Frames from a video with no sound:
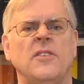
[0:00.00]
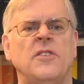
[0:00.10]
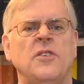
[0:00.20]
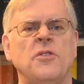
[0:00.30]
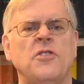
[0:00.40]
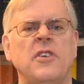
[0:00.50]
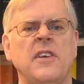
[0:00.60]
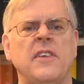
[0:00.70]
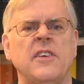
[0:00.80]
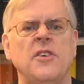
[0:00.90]
do you
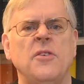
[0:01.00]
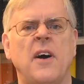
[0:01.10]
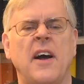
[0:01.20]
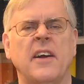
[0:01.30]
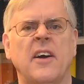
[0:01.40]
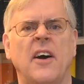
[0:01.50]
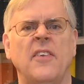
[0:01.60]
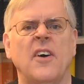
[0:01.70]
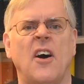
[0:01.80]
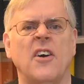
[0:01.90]
see the new
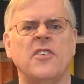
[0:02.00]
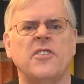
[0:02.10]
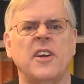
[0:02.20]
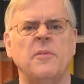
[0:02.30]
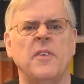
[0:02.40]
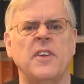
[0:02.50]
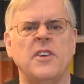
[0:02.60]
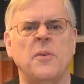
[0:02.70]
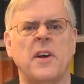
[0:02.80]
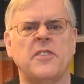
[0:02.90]
icon, the heart shape with
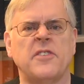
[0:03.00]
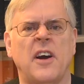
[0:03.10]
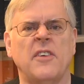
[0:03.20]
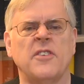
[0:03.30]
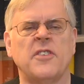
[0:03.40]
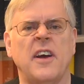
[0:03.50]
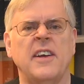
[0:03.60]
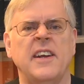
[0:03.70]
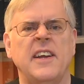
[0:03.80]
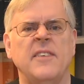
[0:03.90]
the US dollar
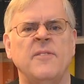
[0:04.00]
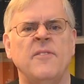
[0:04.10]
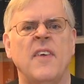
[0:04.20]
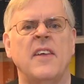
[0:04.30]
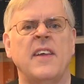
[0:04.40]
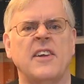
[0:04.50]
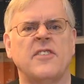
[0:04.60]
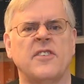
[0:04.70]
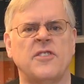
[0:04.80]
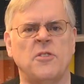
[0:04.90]
sign in it?
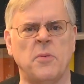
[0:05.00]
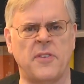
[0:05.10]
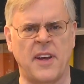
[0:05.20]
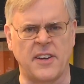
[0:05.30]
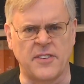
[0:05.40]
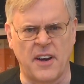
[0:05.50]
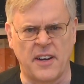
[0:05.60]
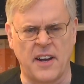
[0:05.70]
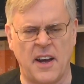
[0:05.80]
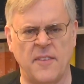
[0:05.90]
That's the Super Thanks
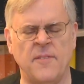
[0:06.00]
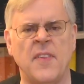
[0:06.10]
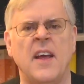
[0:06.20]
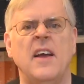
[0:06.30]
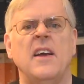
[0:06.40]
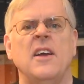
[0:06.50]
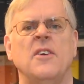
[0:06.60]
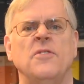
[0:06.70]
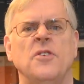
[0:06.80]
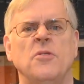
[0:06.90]
icon.
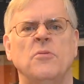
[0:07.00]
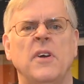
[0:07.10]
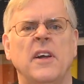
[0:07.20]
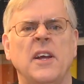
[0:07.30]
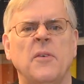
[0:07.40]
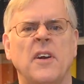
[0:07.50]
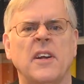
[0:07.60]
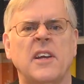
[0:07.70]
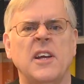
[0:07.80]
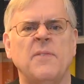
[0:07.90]
If you really want
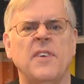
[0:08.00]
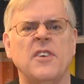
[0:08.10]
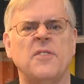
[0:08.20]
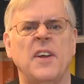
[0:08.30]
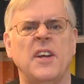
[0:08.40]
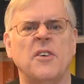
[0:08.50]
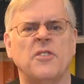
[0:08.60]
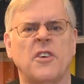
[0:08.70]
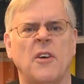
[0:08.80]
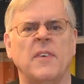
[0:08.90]
to keep these
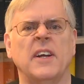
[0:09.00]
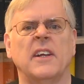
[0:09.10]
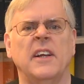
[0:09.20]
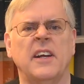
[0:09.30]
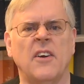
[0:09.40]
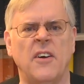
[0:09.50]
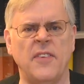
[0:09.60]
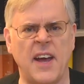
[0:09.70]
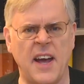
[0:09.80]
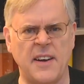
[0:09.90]
videos coming, click
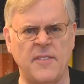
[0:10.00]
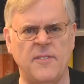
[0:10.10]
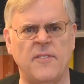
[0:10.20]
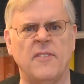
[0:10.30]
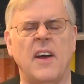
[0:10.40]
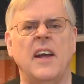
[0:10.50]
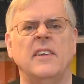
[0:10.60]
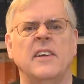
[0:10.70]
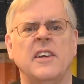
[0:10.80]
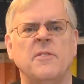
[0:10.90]
on that
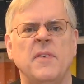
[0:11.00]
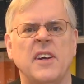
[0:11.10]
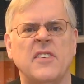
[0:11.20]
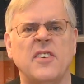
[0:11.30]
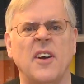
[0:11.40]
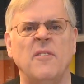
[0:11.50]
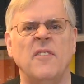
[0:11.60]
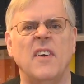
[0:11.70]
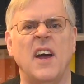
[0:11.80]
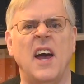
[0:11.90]
and leave me a tip.
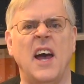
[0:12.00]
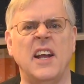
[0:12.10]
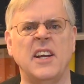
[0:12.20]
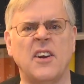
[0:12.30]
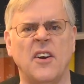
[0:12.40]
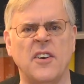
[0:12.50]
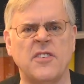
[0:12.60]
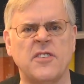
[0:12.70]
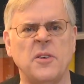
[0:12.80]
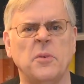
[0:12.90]
Any
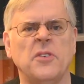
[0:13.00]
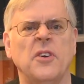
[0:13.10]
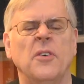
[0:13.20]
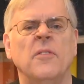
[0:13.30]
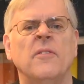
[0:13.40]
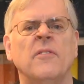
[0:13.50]
currency will do,